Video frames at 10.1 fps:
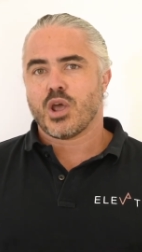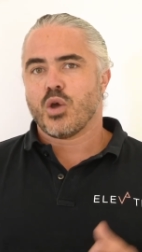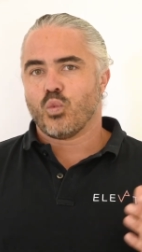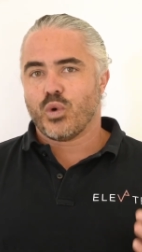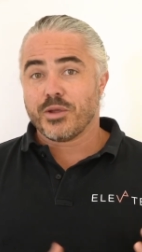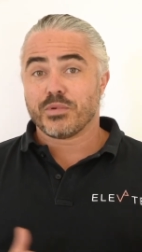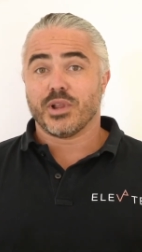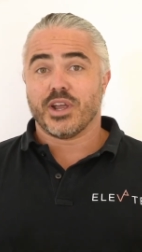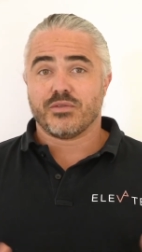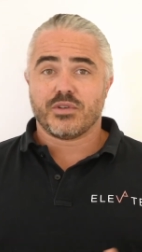We
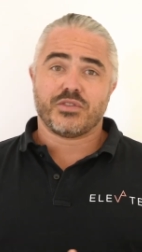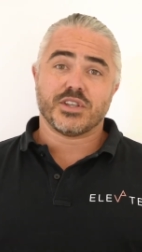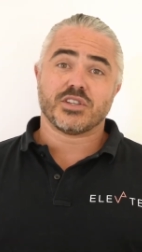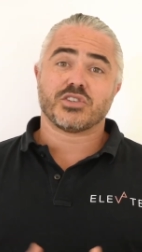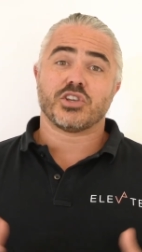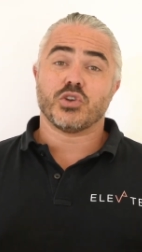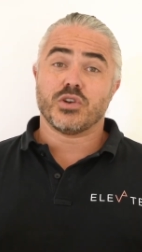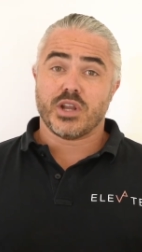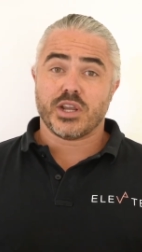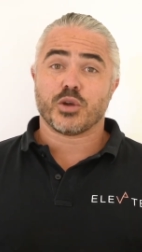believe this is a
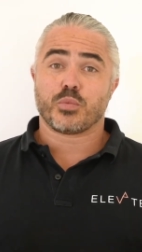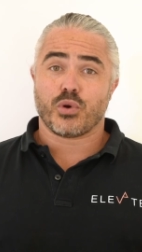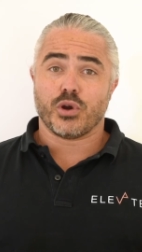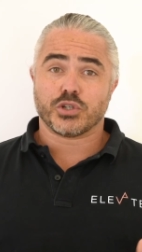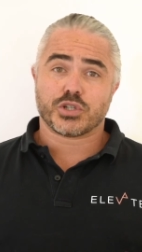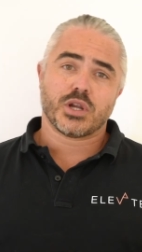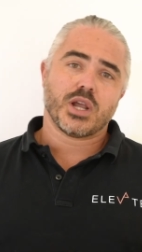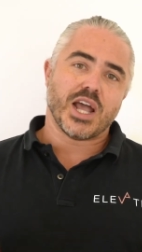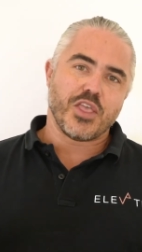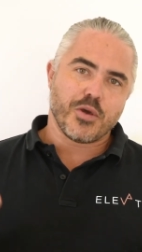unique approach
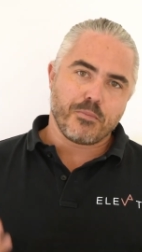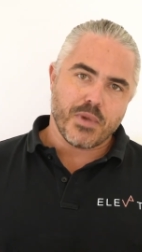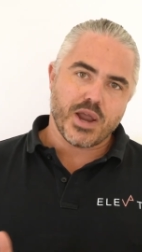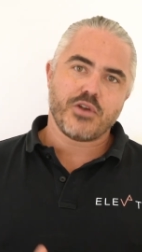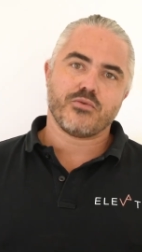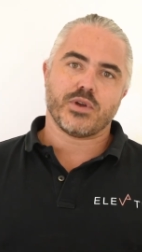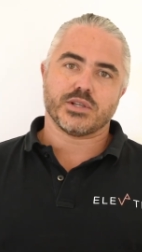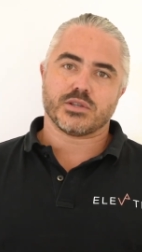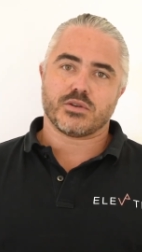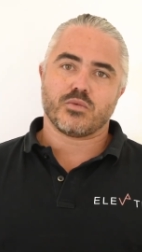and the main
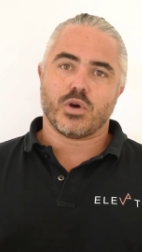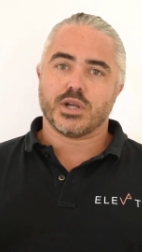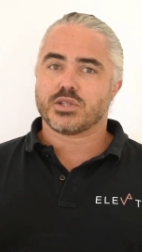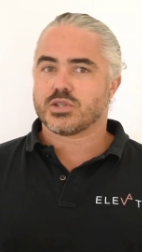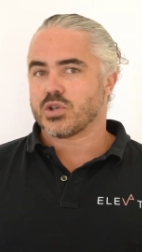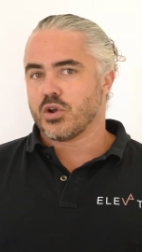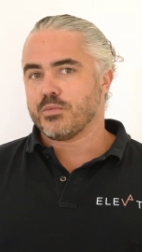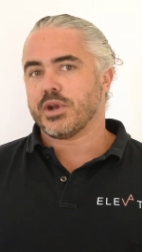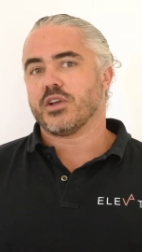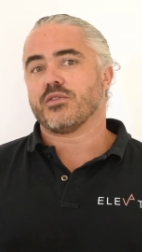reason why so
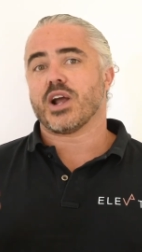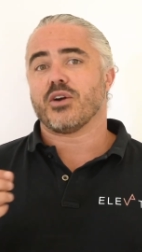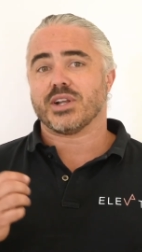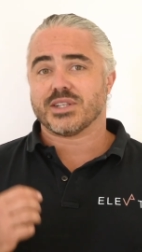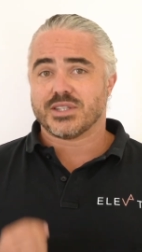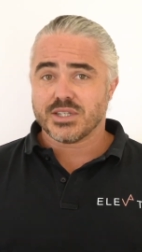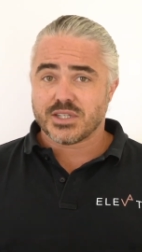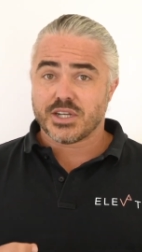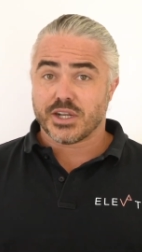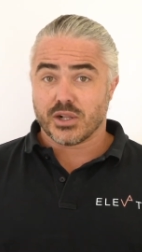many of our
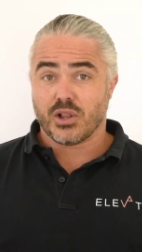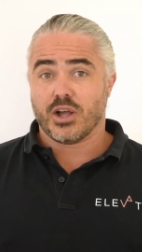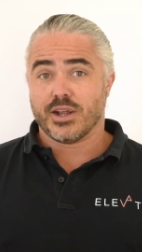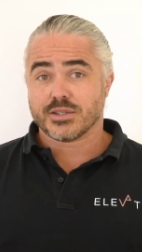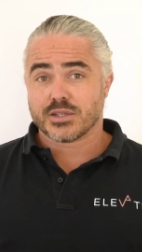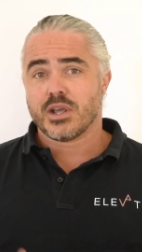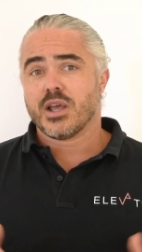existing clients